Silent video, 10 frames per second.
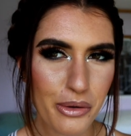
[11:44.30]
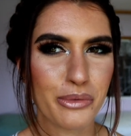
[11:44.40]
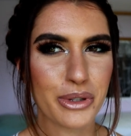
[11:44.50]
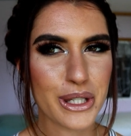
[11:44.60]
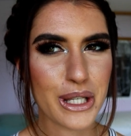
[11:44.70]

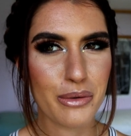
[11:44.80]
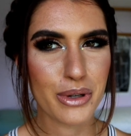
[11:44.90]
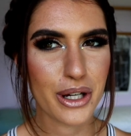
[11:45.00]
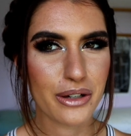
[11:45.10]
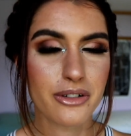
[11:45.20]
We'll see how we
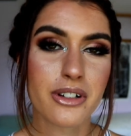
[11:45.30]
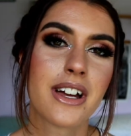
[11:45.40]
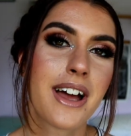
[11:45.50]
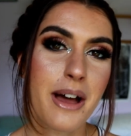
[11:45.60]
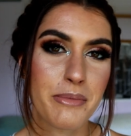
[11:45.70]
go.
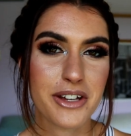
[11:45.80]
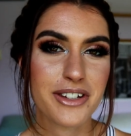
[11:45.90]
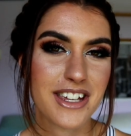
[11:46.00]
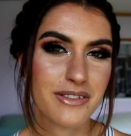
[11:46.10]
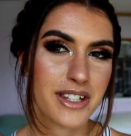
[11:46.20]
Make sure
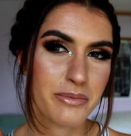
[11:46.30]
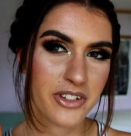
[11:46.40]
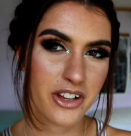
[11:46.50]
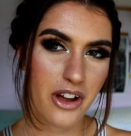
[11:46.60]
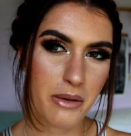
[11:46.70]
you give this
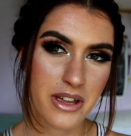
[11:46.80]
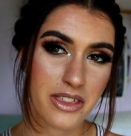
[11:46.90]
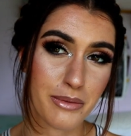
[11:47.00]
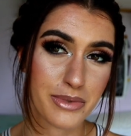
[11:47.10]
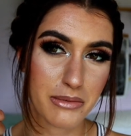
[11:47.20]
video a big
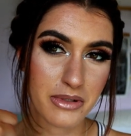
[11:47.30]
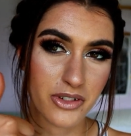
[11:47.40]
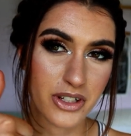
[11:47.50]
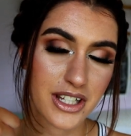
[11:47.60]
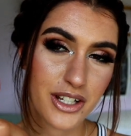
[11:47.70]
thumbs up if
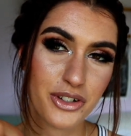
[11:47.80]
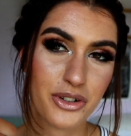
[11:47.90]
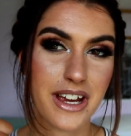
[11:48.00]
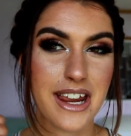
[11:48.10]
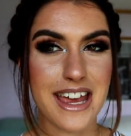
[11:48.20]
you did
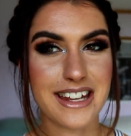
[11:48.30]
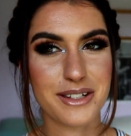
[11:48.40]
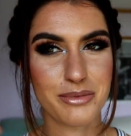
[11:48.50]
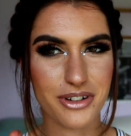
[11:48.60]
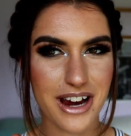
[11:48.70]
enjoy it and
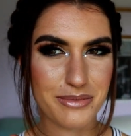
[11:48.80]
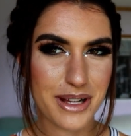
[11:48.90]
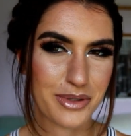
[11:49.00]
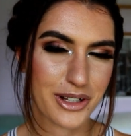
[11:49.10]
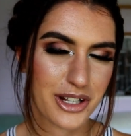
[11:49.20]
subscribe
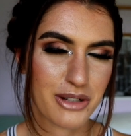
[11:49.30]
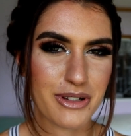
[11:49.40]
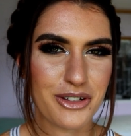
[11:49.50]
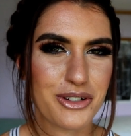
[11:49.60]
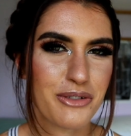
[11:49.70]
down below to my
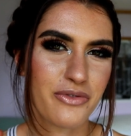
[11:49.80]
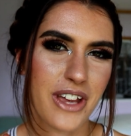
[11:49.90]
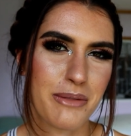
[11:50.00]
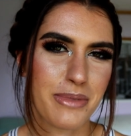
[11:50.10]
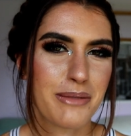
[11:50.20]
YouTube
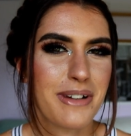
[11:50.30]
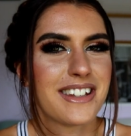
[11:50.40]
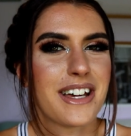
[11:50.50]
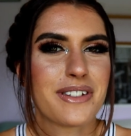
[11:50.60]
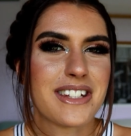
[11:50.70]
Bam Bam.
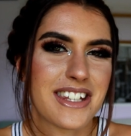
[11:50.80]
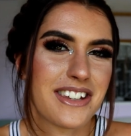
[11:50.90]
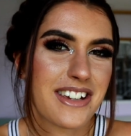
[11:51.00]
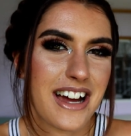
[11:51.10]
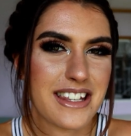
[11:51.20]
I'd love to see
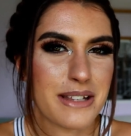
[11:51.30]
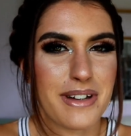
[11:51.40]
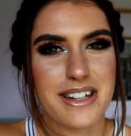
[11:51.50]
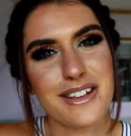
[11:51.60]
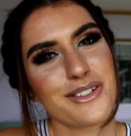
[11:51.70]
you guys in
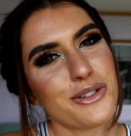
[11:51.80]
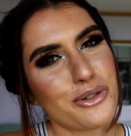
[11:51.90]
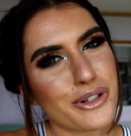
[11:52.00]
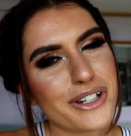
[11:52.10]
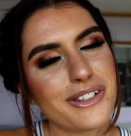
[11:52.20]
my next
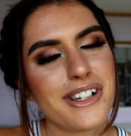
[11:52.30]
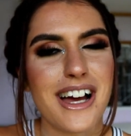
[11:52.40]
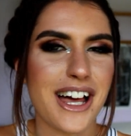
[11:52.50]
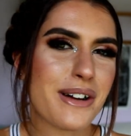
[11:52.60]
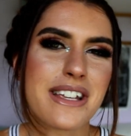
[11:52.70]
tutorial.
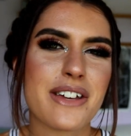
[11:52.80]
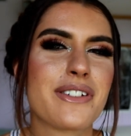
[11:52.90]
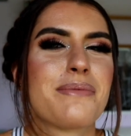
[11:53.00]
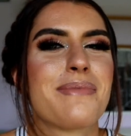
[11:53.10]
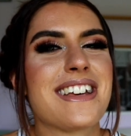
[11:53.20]
Otherwise have
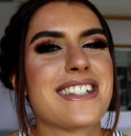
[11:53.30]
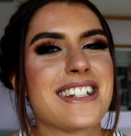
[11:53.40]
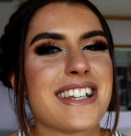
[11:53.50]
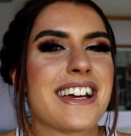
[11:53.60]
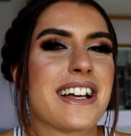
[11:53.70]
an amazing
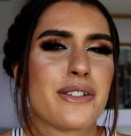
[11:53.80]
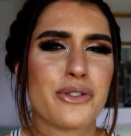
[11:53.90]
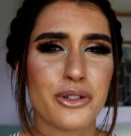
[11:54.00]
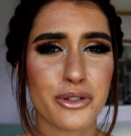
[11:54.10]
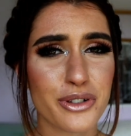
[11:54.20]
day. I love
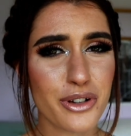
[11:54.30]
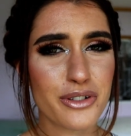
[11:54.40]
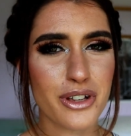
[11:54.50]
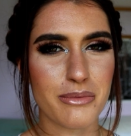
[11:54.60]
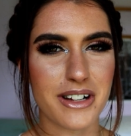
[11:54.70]
you all so
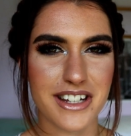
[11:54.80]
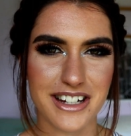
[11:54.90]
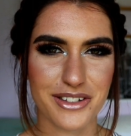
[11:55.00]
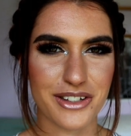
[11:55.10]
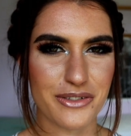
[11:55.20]
so much and
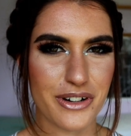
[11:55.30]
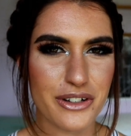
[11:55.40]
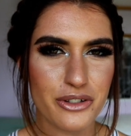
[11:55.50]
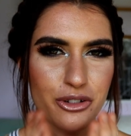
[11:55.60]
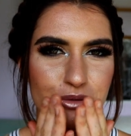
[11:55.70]
I'll see you very
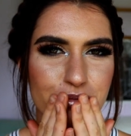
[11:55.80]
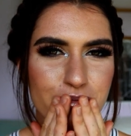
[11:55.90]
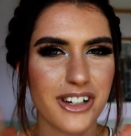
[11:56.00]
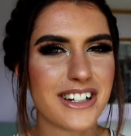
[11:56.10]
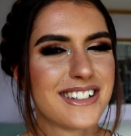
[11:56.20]
soon.
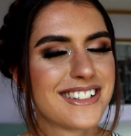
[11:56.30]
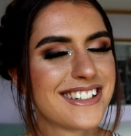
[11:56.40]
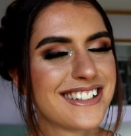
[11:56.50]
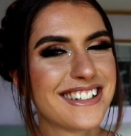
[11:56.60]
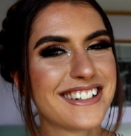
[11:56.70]
Mwah.
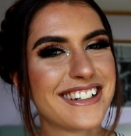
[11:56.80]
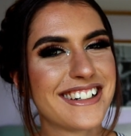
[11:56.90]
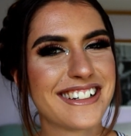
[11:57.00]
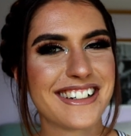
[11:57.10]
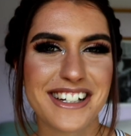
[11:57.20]

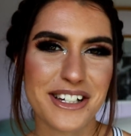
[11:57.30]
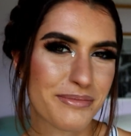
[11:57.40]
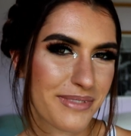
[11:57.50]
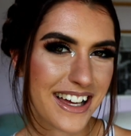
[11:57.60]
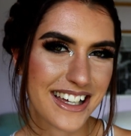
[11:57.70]

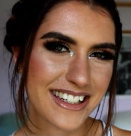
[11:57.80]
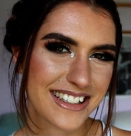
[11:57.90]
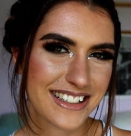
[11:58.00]
Bye.